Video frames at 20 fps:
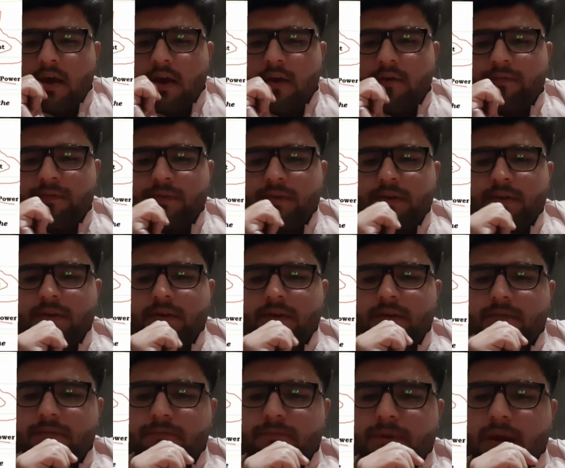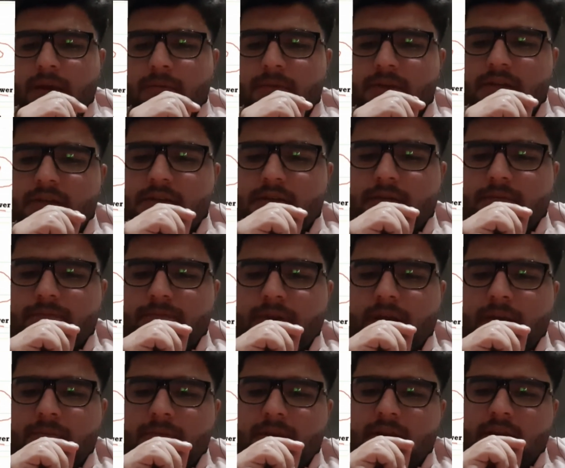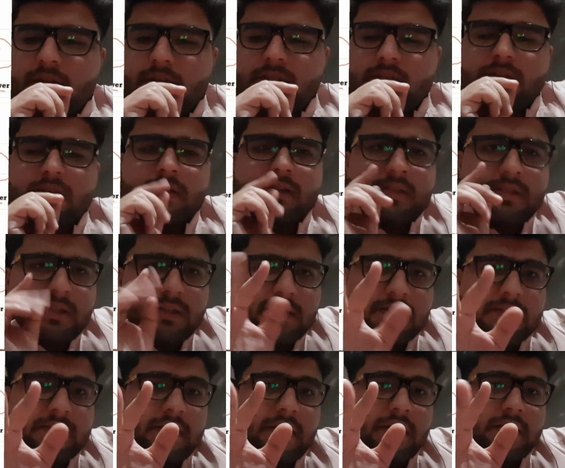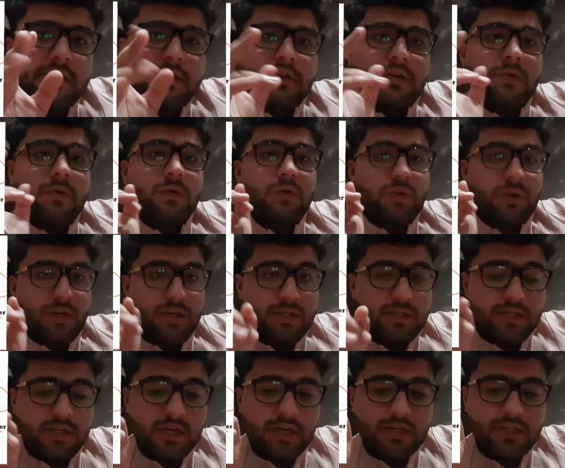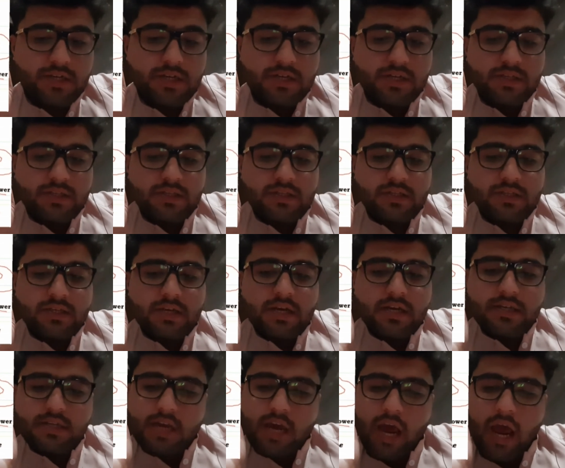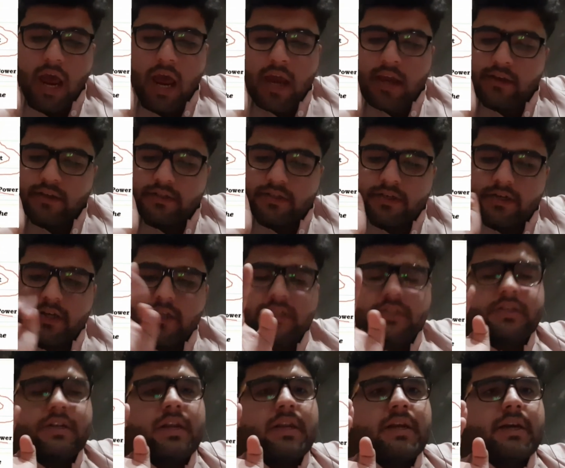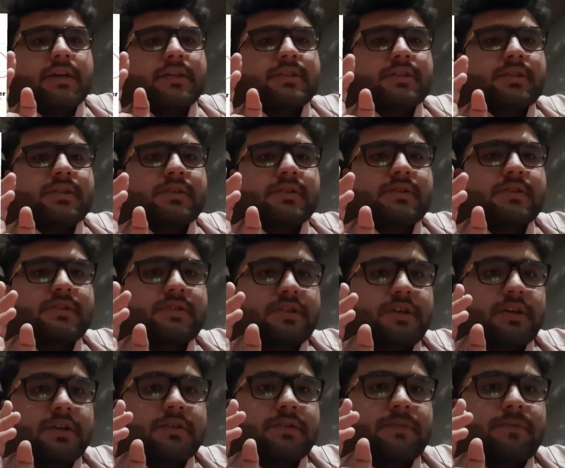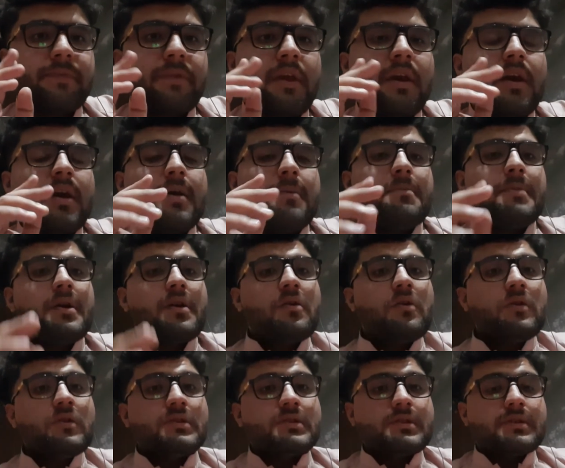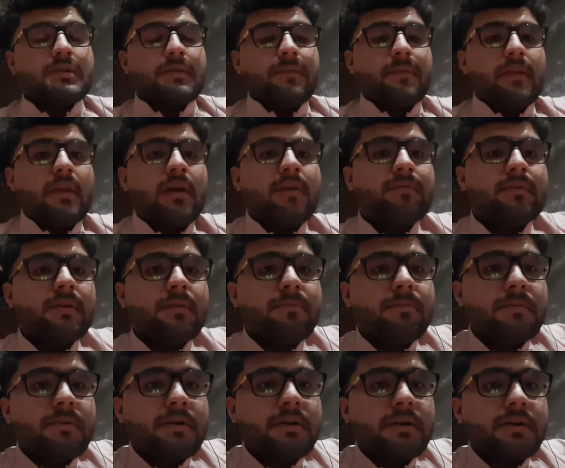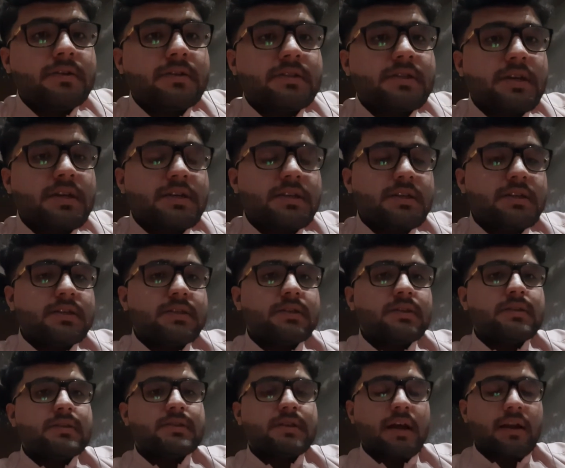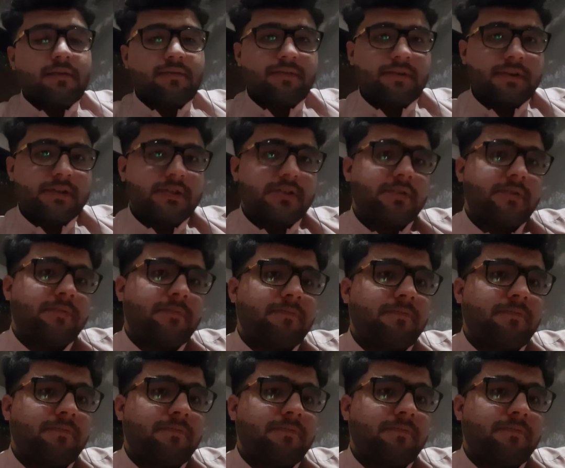If primary actor is state, unitary actor is state, and rational actor is state. Because if the state is selfish,